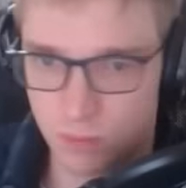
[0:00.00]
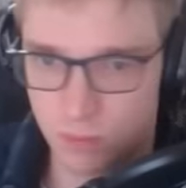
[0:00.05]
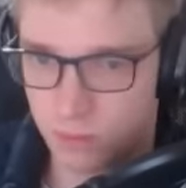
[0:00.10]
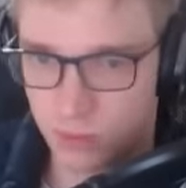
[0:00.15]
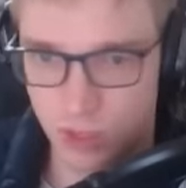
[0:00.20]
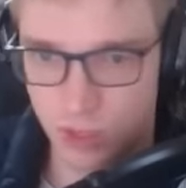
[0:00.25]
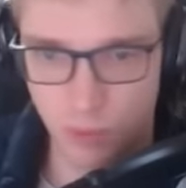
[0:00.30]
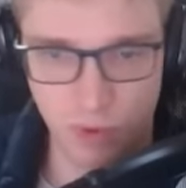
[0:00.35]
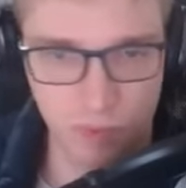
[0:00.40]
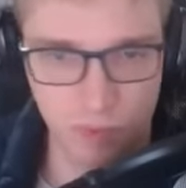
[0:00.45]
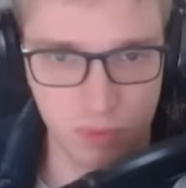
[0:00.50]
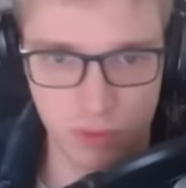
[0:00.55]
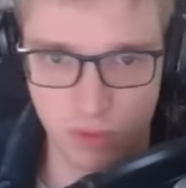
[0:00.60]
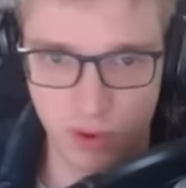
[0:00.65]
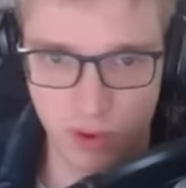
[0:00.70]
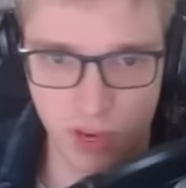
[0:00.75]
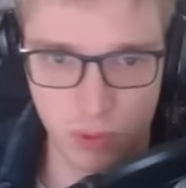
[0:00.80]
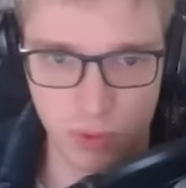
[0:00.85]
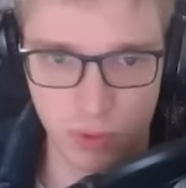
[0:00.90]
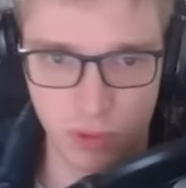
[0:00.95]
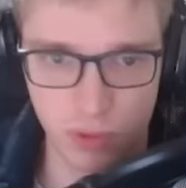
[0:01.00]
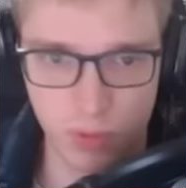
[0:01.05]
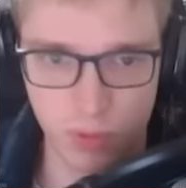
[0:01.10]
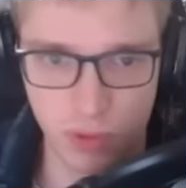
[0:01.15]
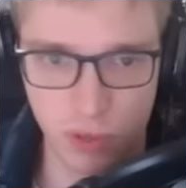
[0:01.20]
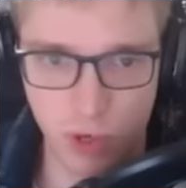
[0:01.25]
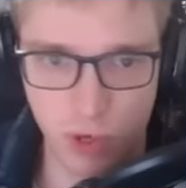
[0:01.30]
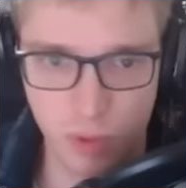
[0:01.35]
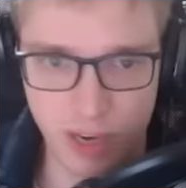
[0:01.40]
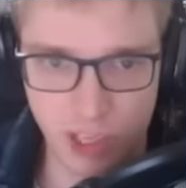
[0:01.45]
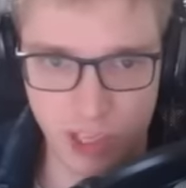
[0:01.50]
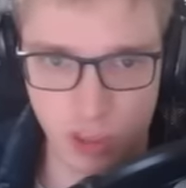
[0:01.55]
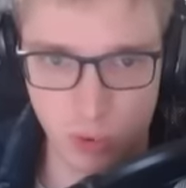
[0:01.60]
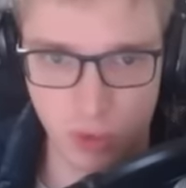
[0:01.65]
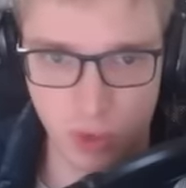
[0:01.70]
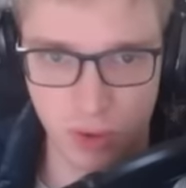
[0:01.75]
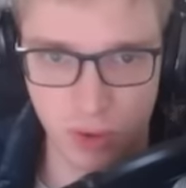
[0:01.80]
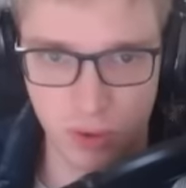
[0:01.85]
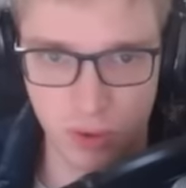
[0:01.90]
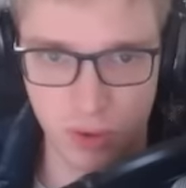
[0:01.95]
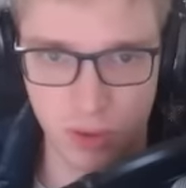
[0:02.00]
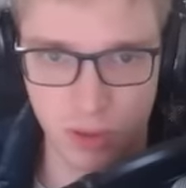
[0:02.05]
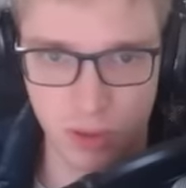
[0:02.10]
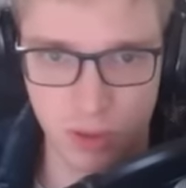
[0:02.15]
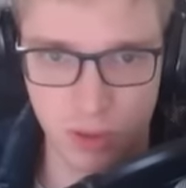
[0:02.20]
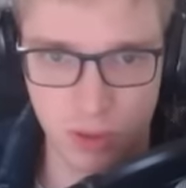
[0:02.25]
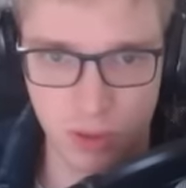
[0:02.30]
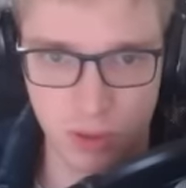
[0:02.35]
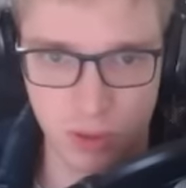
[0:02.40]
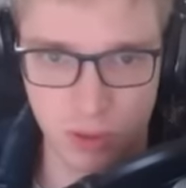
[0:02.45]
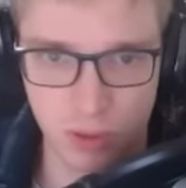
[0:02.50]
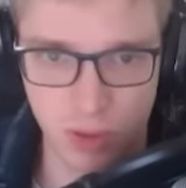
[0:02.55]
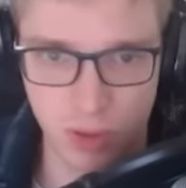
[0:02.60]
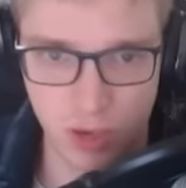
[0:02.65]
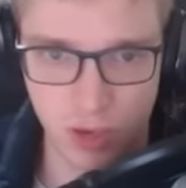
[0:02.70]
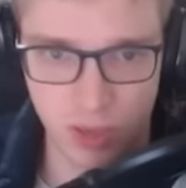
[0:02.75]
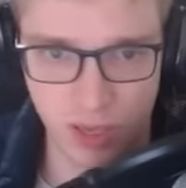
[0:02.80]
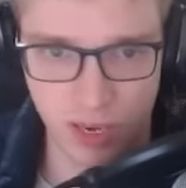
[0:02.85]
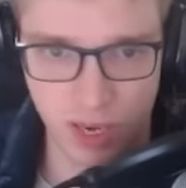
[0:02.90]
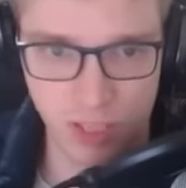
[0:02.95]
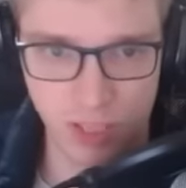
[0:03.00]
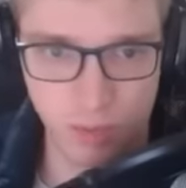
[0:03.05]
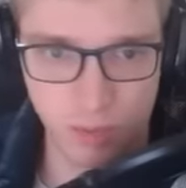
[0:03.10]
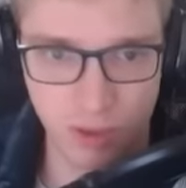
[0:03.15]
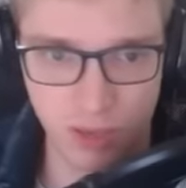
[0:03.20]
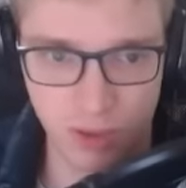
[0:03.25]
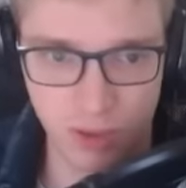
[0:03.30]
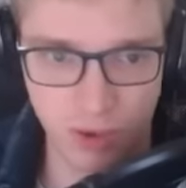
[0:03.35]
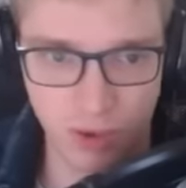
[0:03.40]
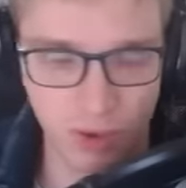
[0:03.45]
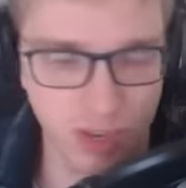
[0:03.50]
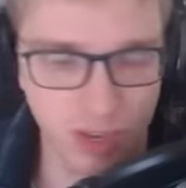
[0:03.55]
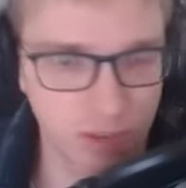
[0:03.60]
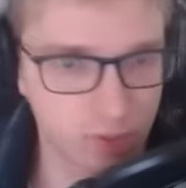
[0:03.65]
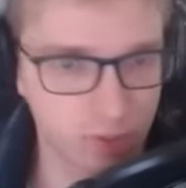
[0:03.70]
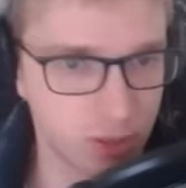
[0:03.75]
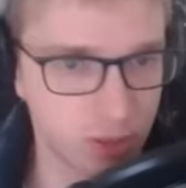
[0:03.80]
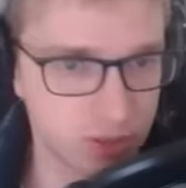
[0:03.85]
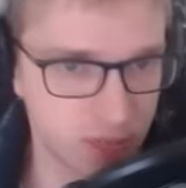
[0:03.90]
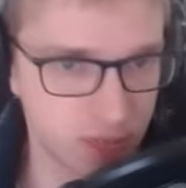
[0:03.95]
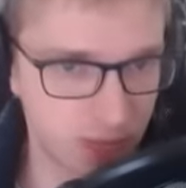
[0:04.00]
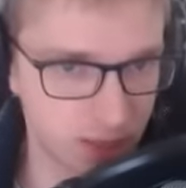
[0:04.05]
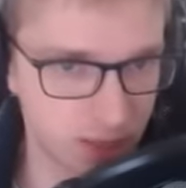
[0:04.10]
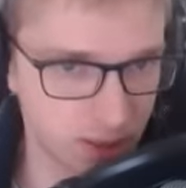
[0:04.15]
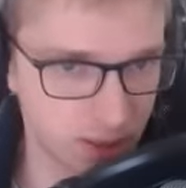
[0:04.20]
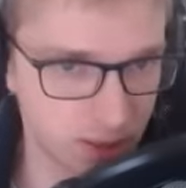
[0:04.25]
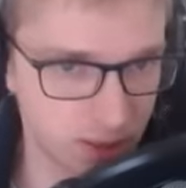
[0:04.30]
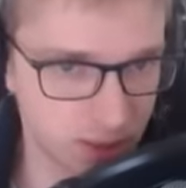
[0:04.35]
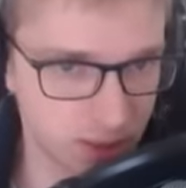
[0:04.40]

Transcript: To be frank with you, you go back Suicune on the ice bit. You don't get frozen either.